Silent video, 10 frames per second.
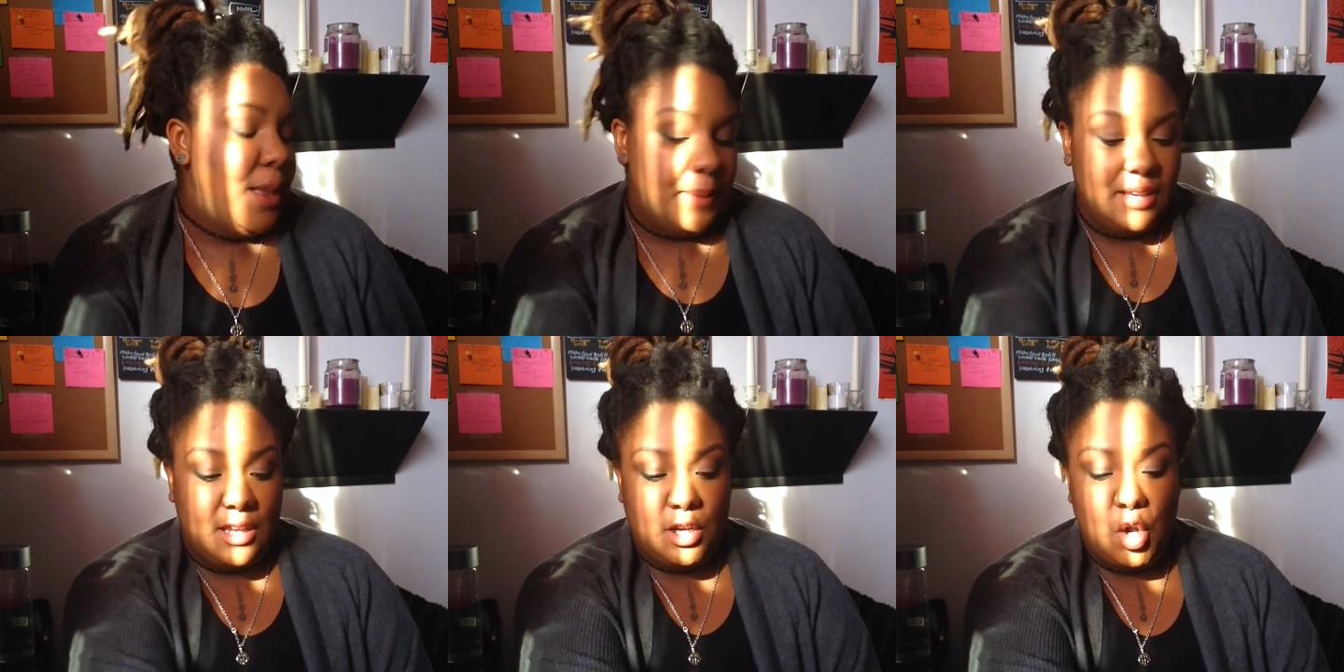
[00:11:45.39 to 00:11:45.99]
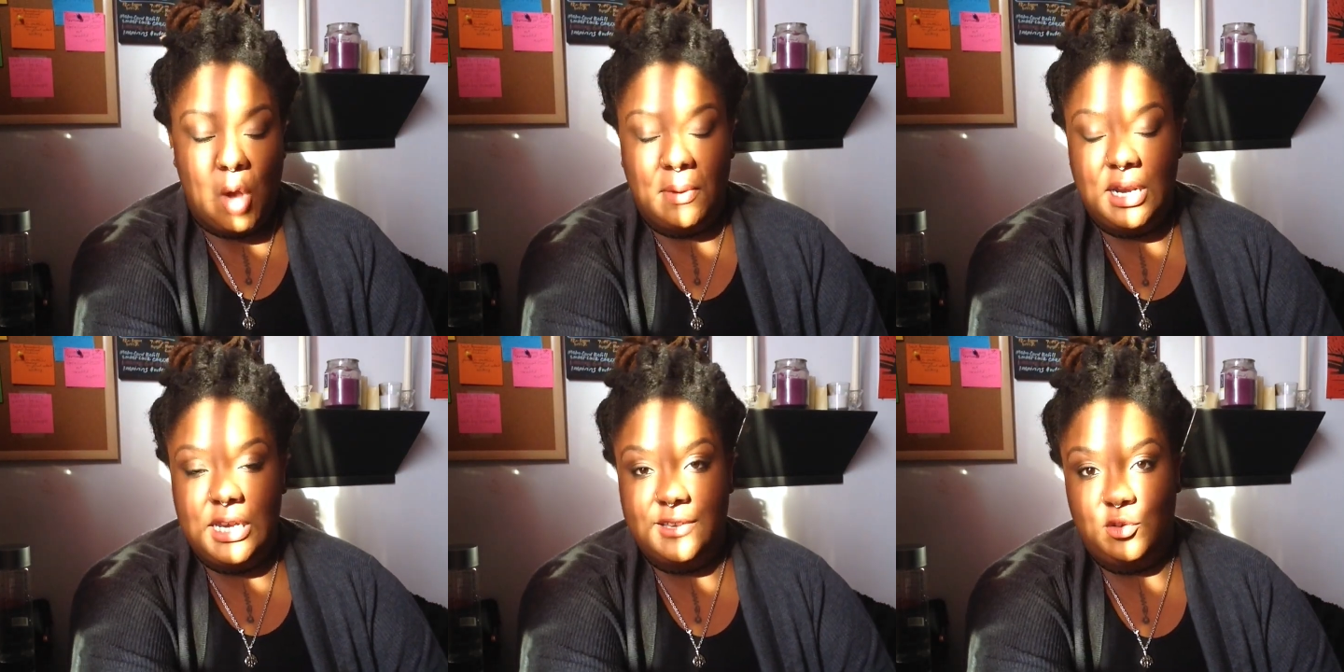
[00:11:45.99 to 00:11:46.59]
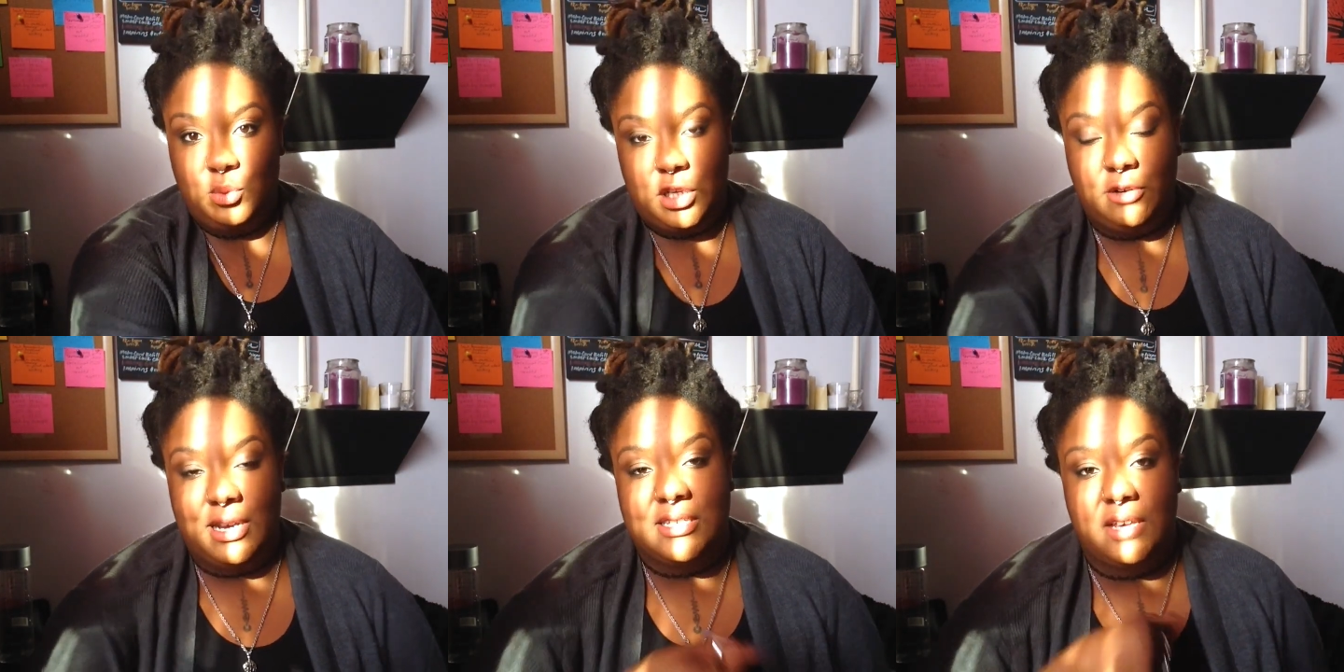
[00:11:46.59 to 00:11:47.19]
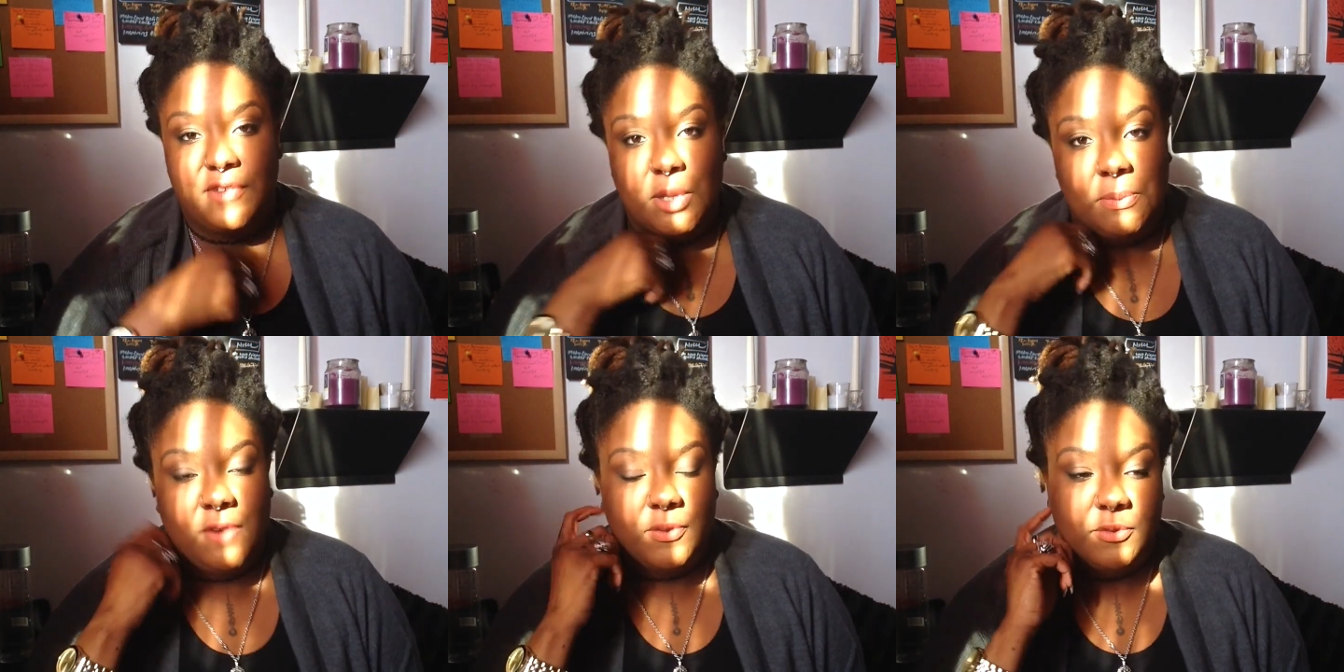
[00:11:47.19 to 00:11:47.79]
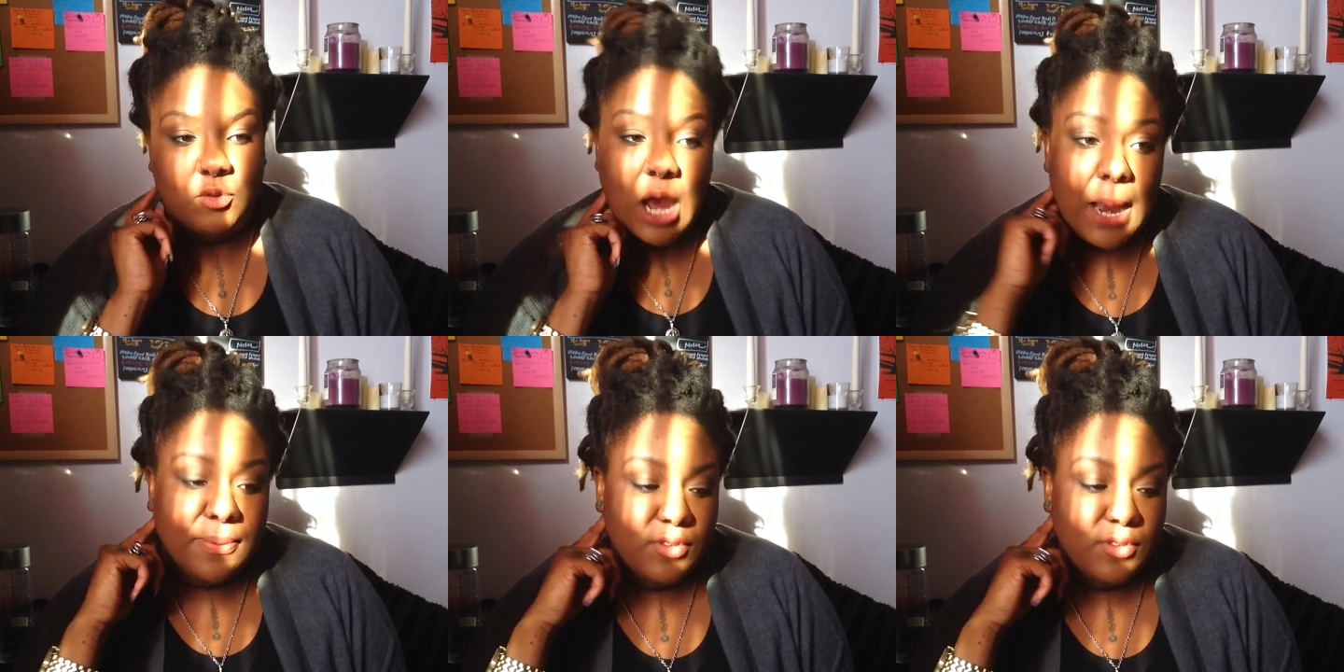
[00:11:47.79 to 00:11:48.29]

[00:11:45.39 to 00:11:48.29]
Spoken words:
because I know I'm going to get some really great stuff in the mail from Scribe.